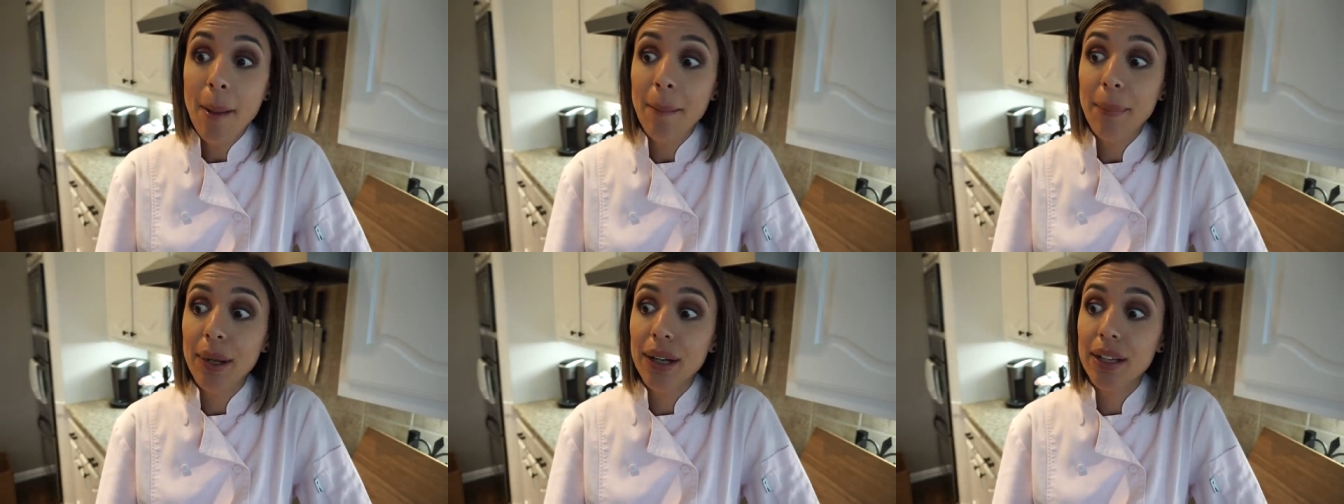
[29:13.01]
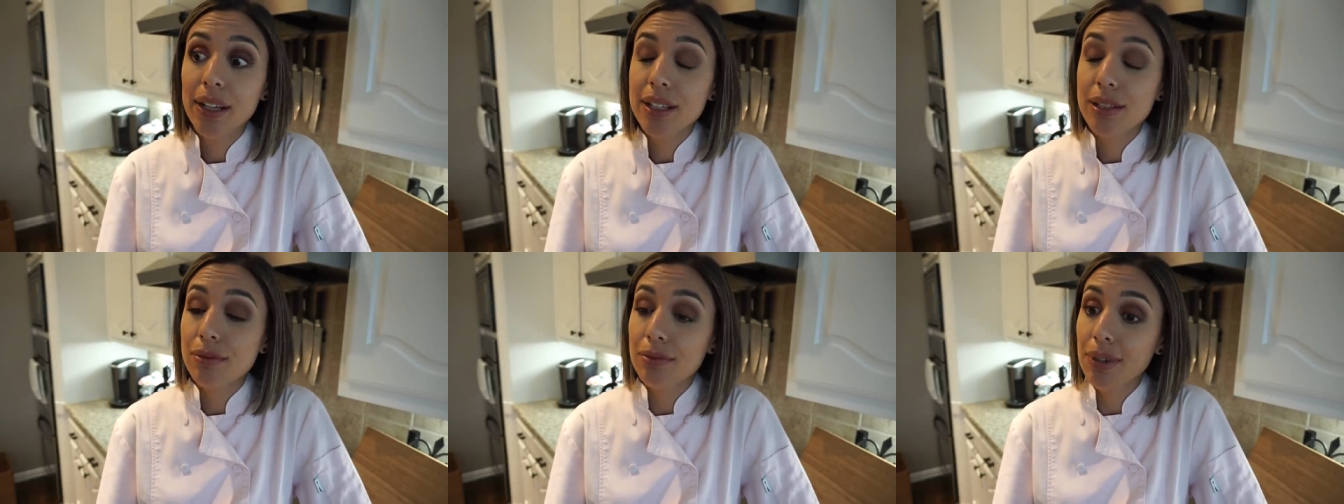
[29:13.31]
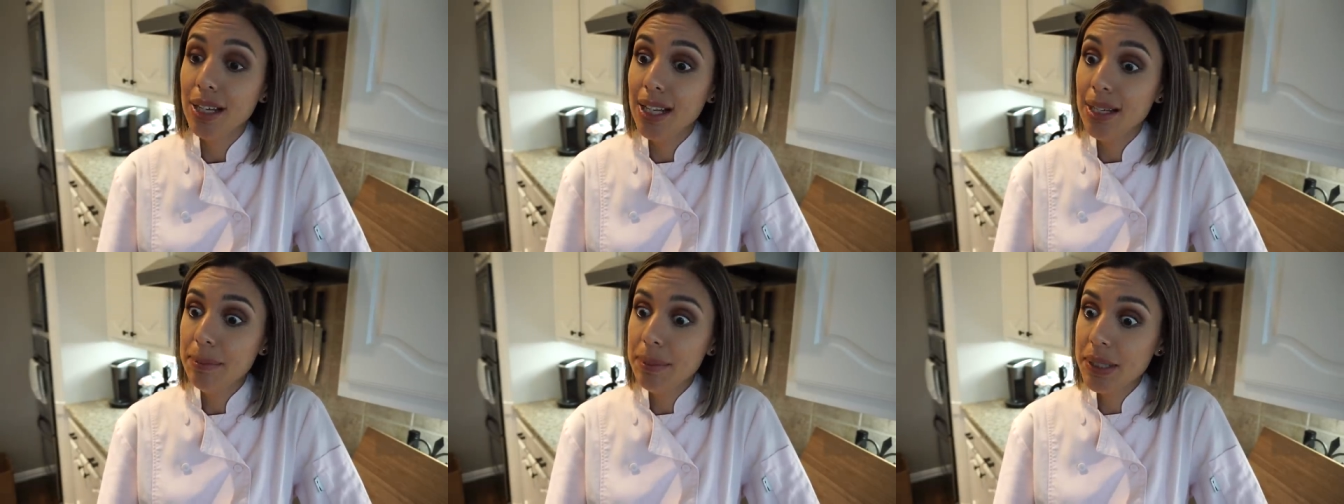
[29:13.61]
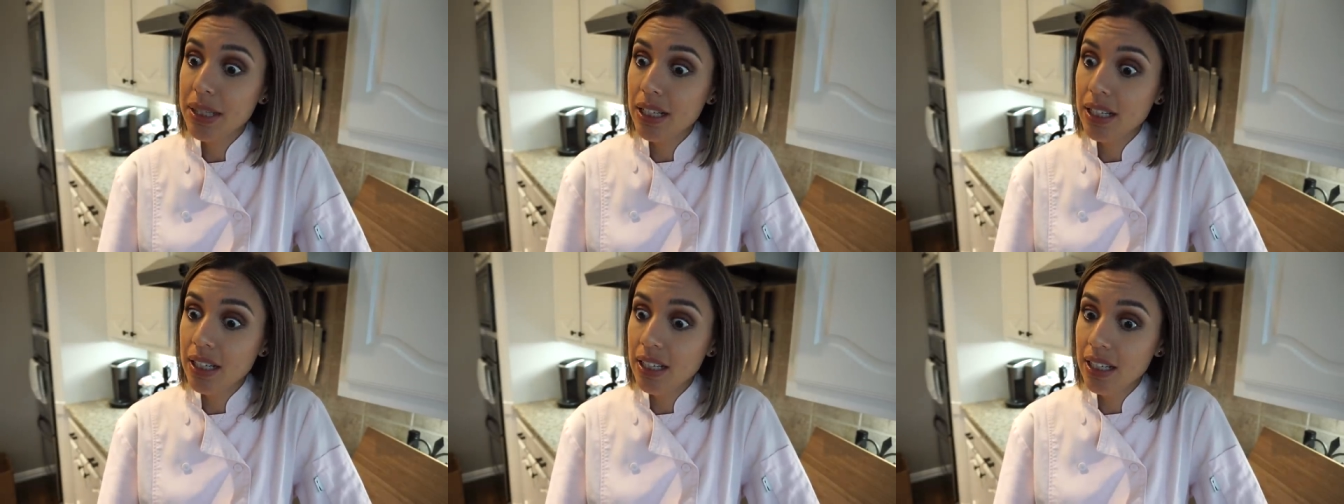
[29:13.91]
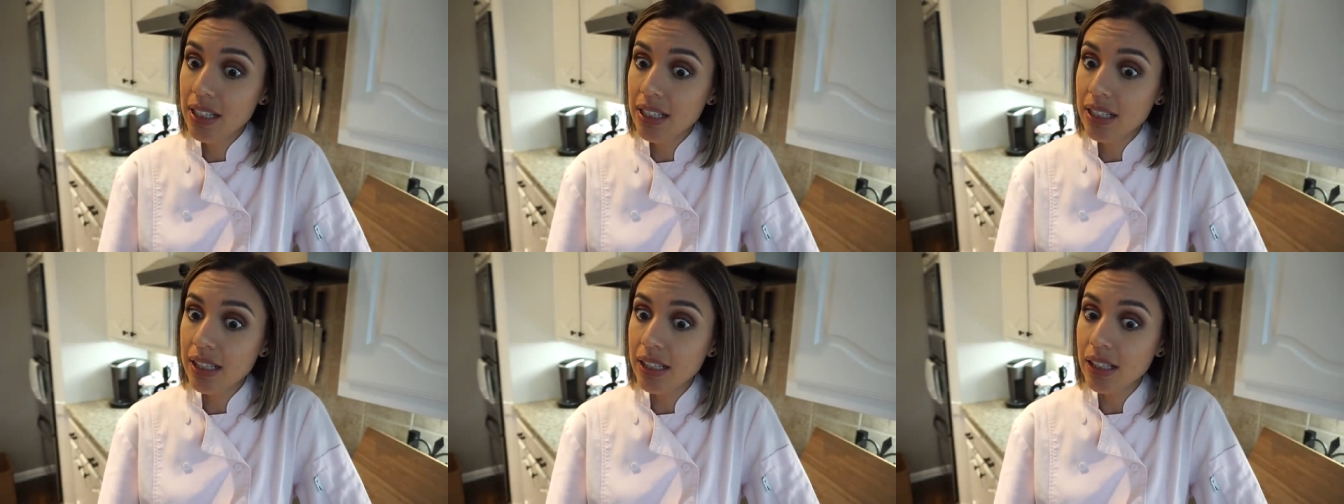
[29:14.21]
because
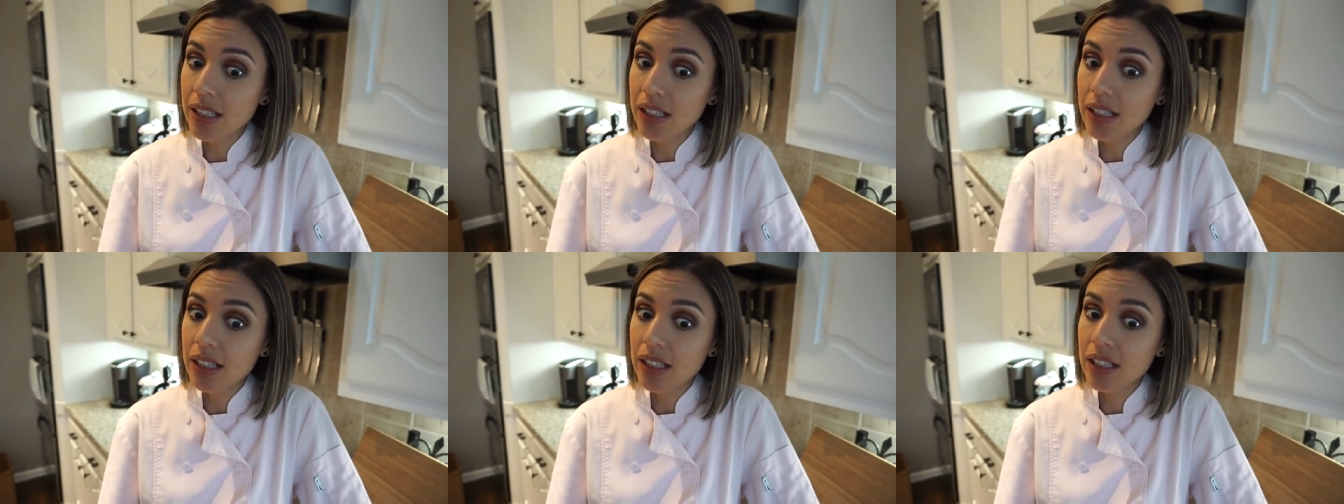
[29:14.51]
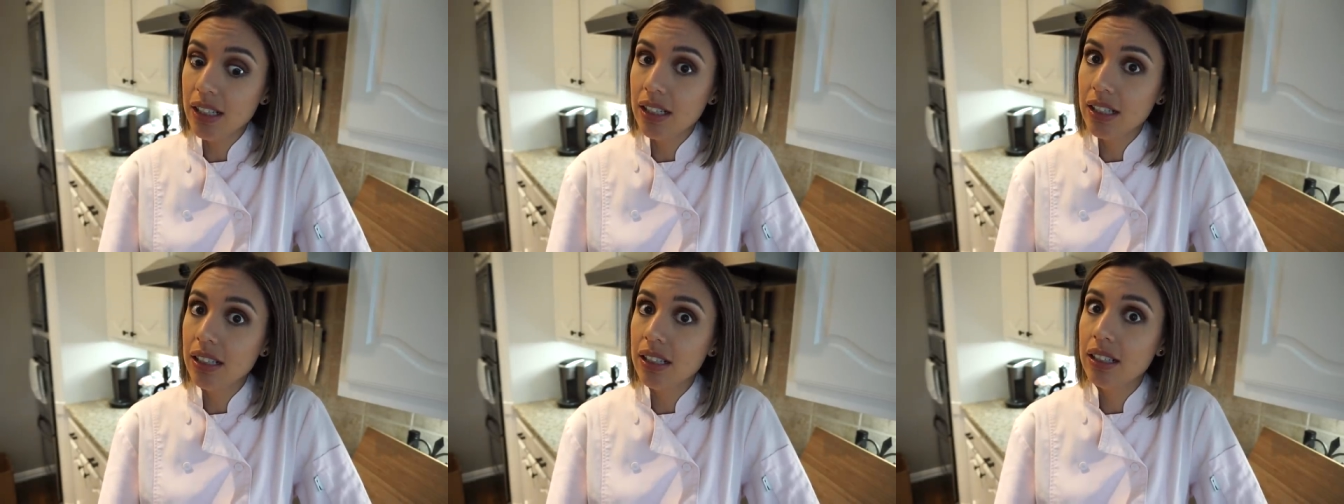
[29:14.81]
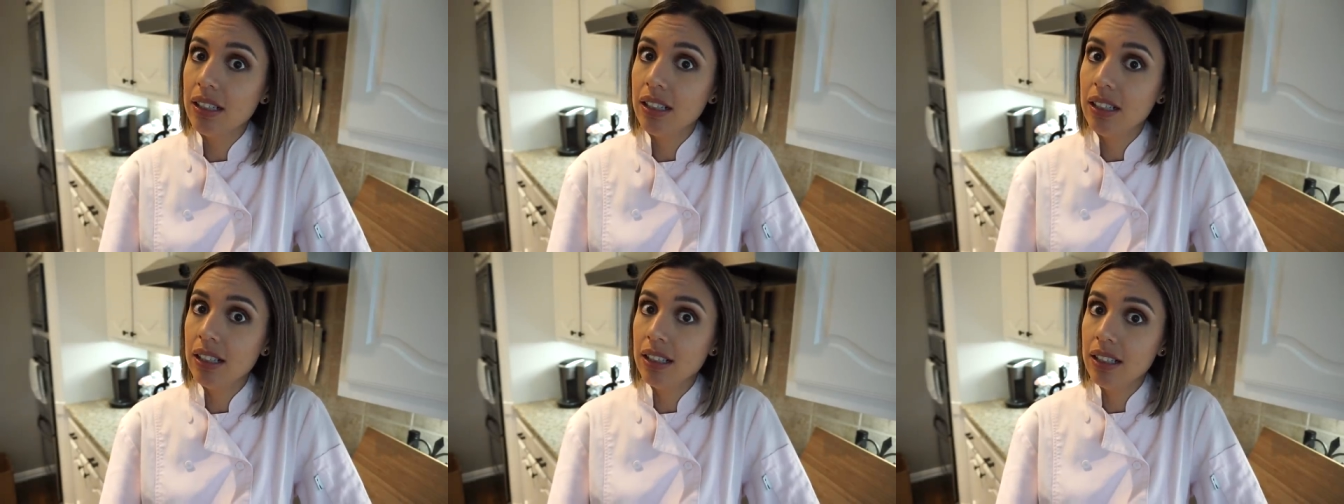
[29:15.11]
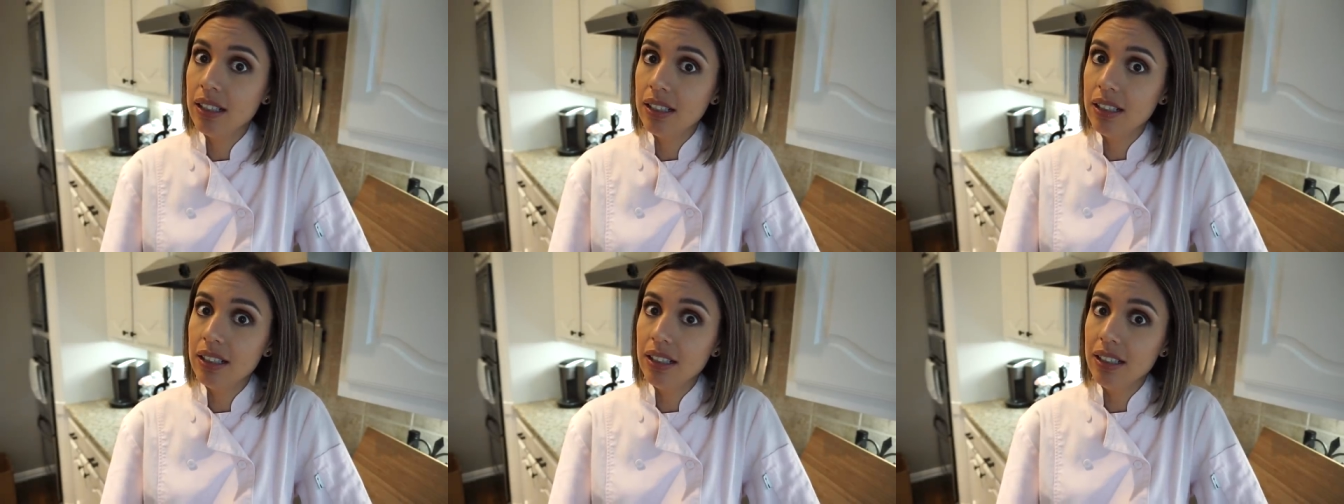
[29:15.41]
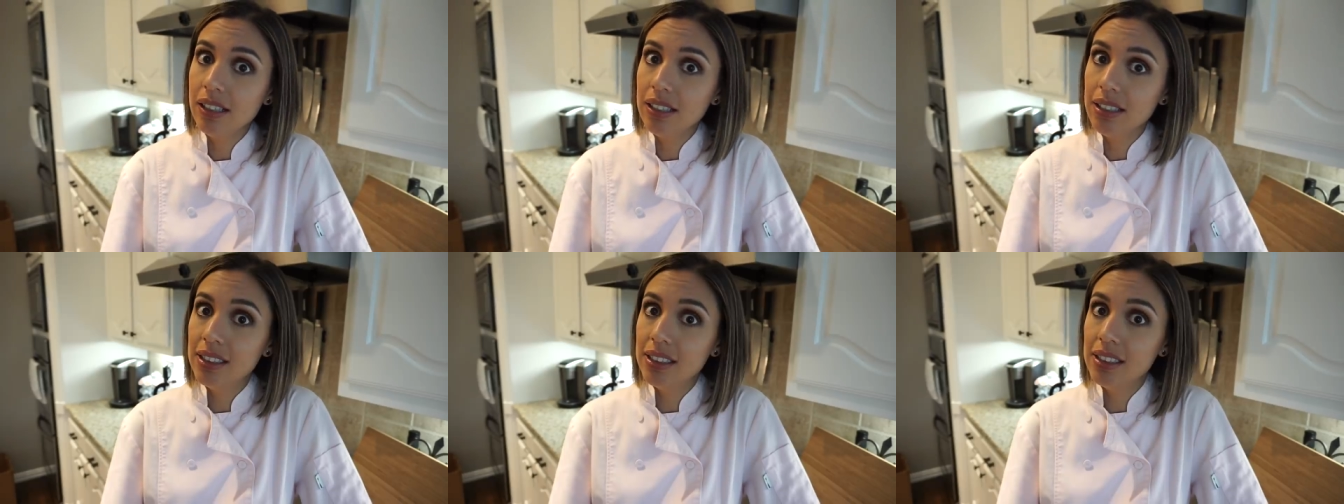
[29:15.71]
websites are
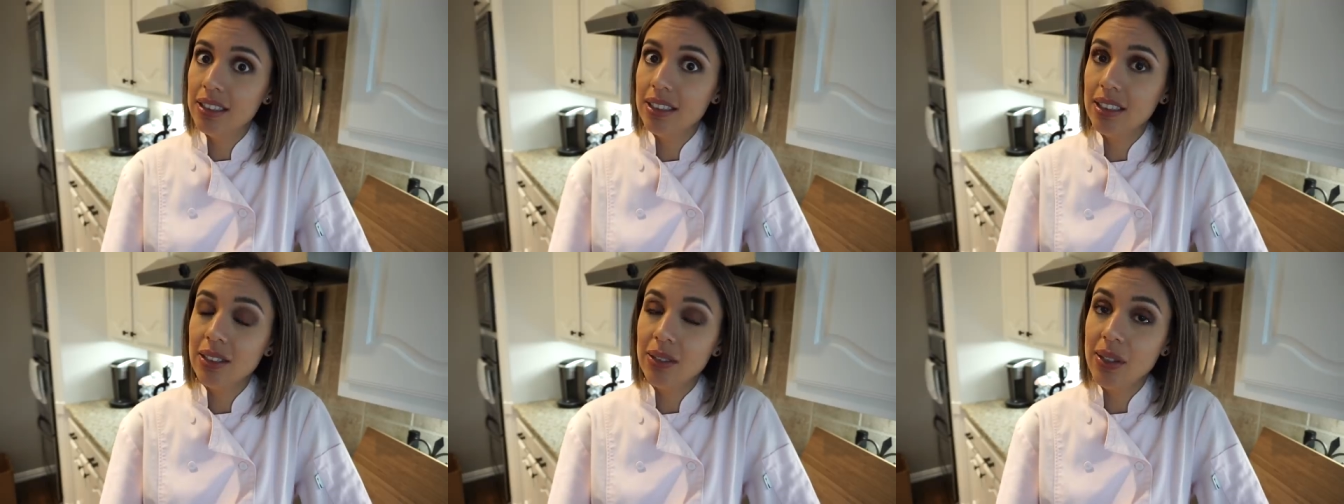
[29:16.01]
hard,